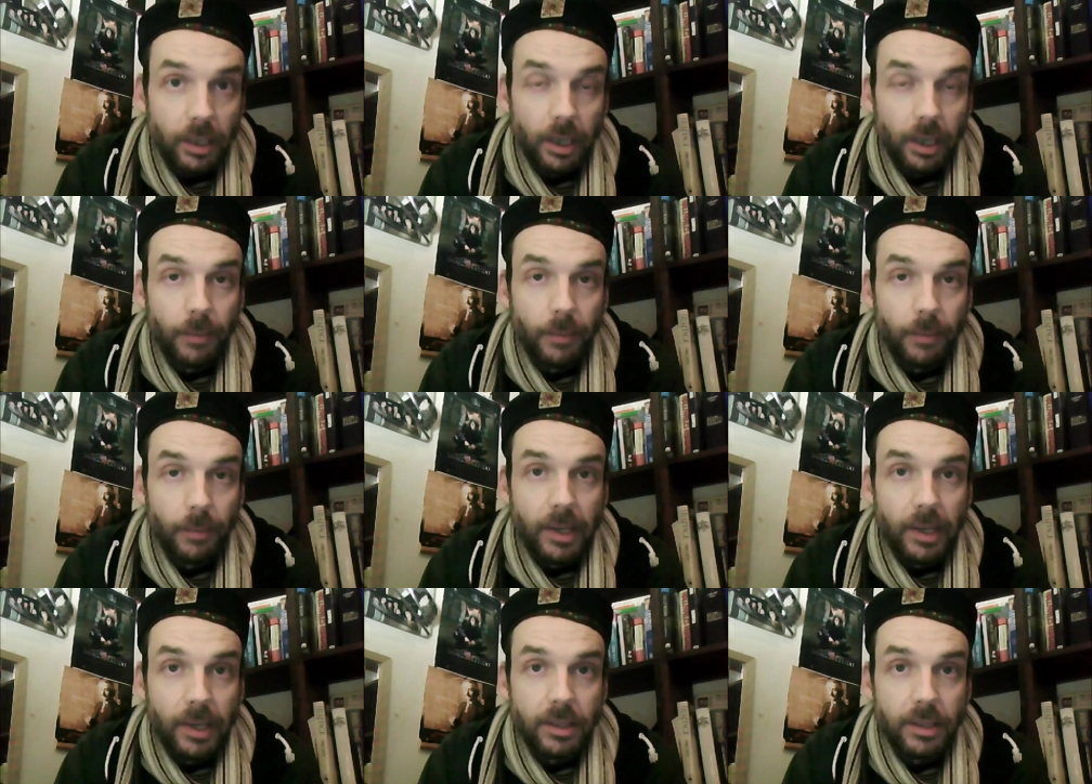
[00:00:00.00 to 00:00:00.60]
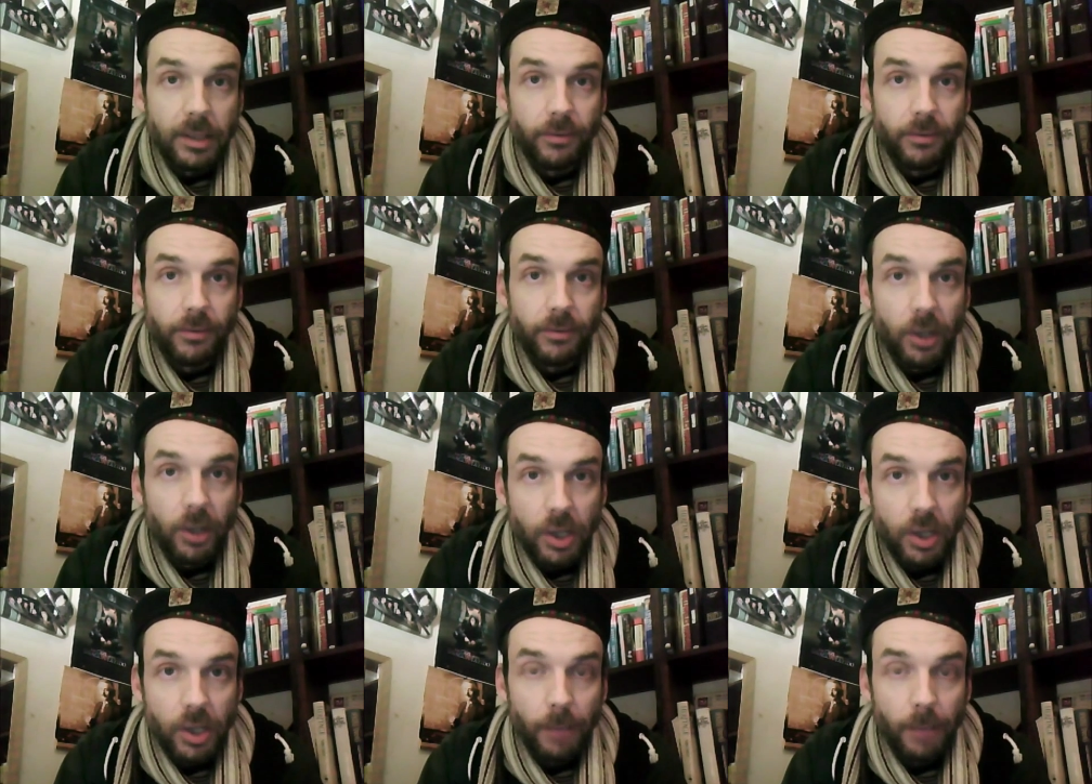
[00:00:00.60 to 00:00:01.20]
Um, he's
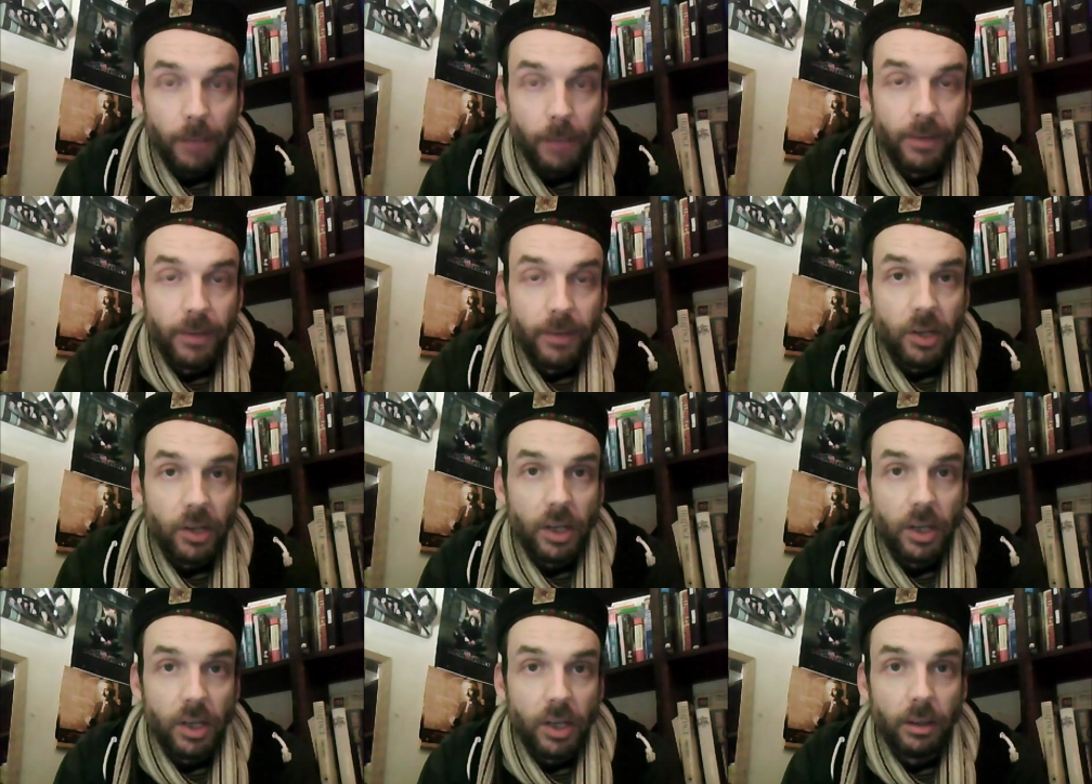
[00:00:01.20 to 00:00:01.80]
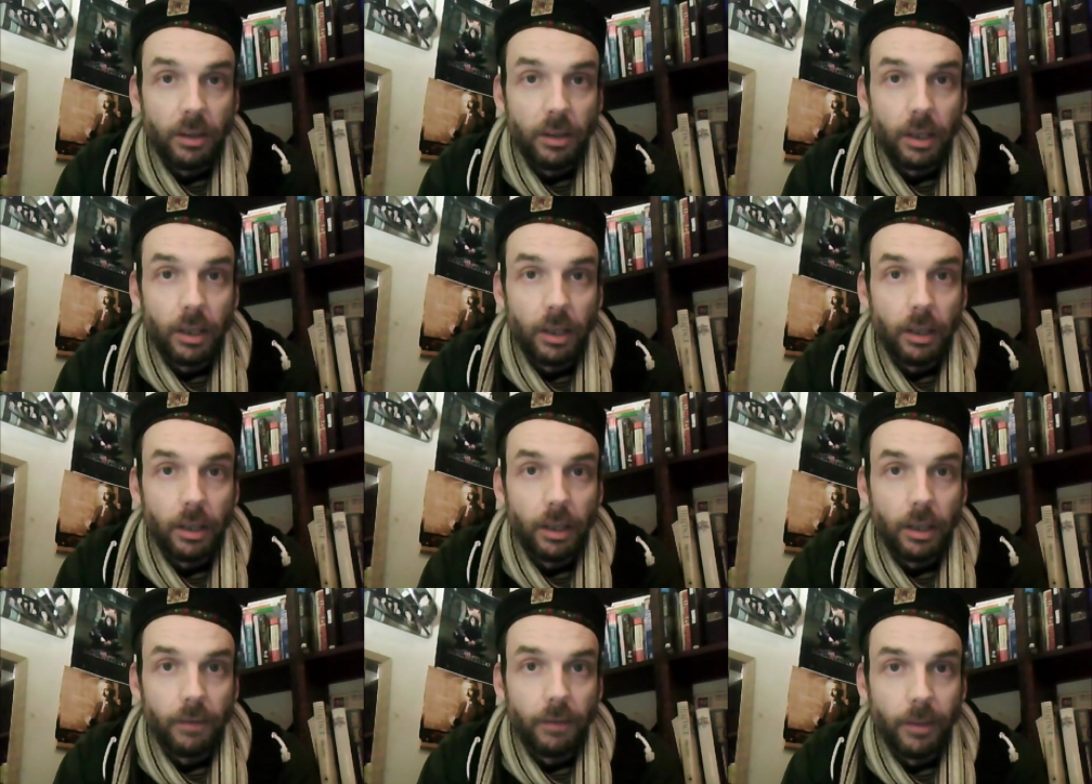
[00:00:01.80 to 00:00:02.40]
finishing up, finishing
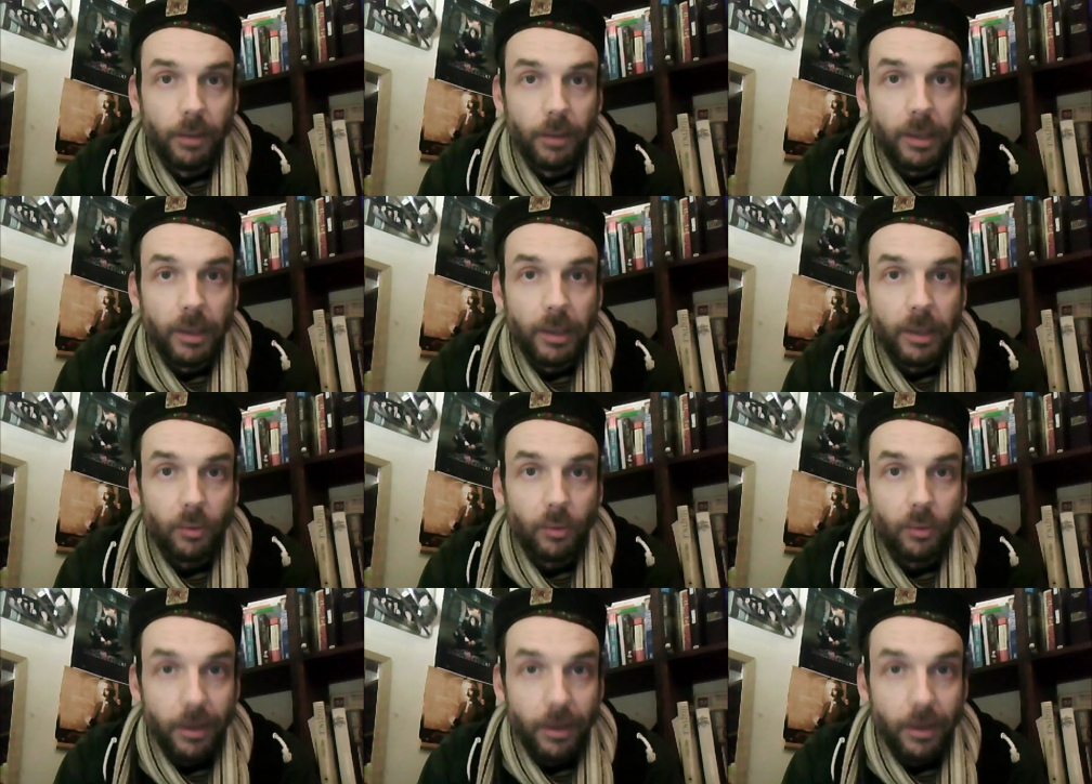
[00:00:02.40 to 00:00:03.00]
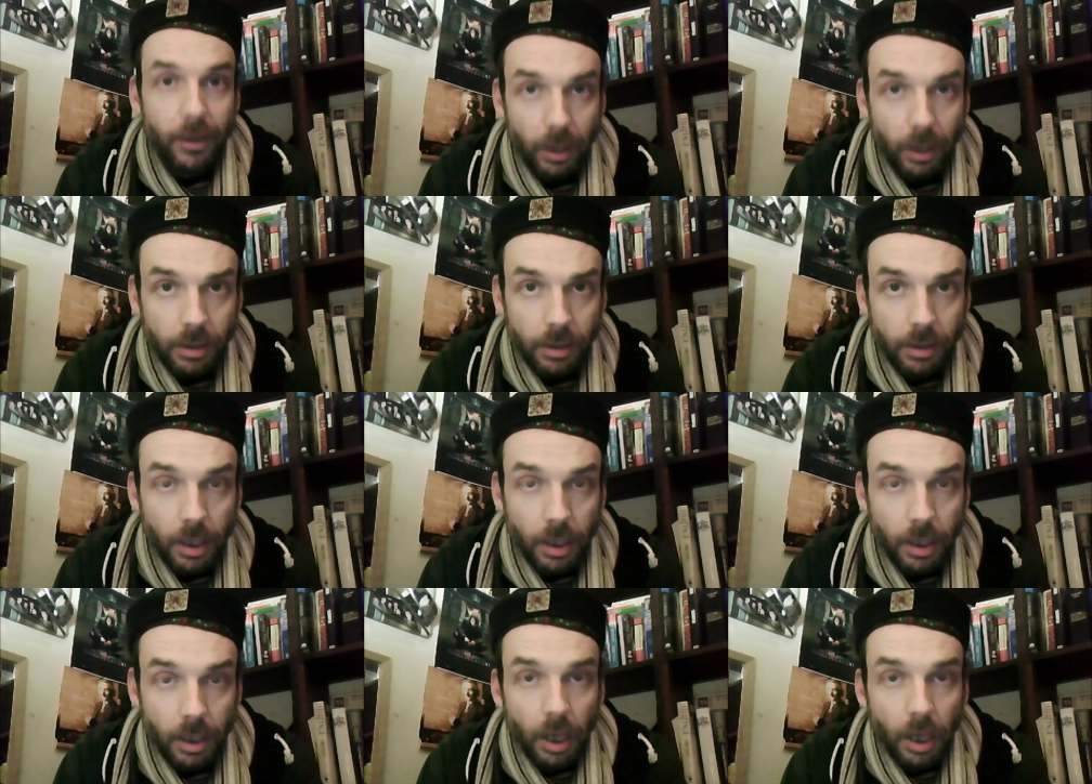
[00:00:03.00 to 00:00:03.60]
uh, filming The Revenant
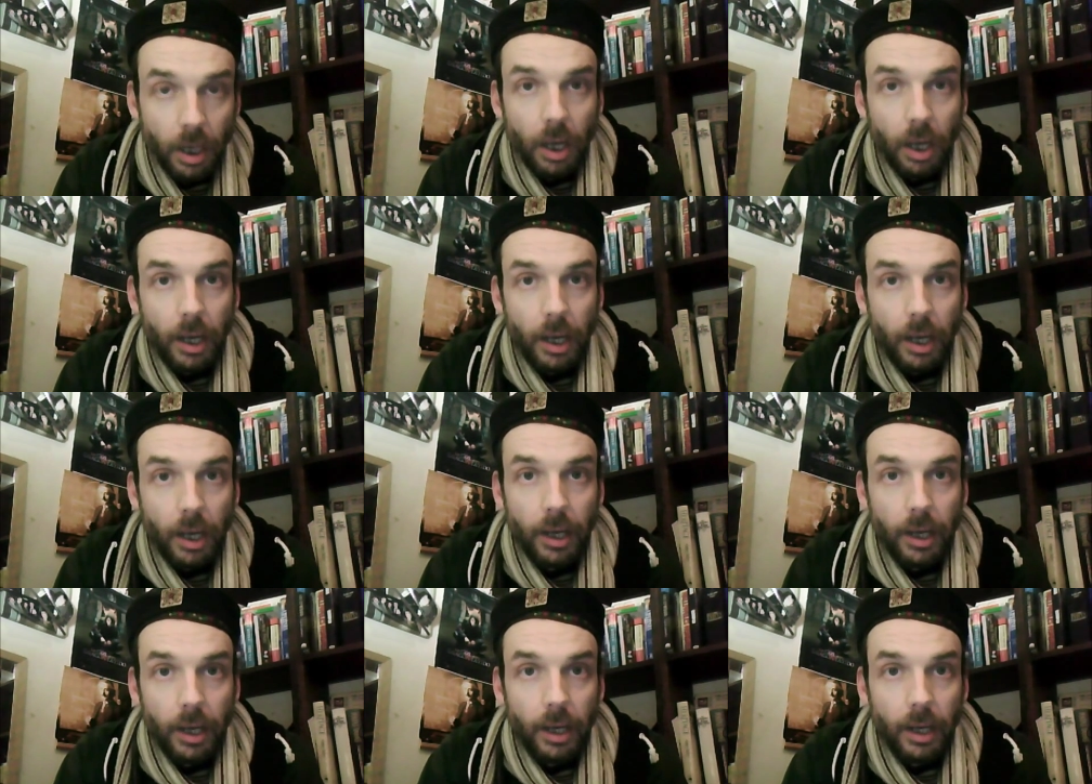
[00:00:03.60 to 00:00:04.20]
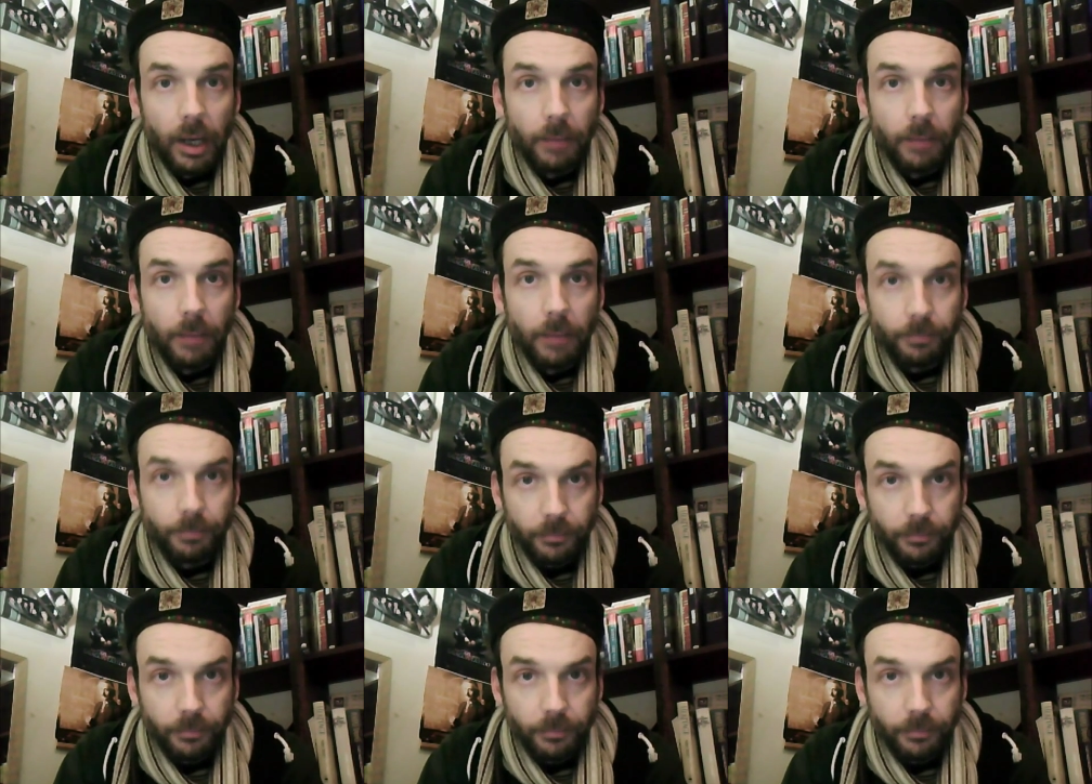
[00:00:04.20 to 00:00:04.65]
um,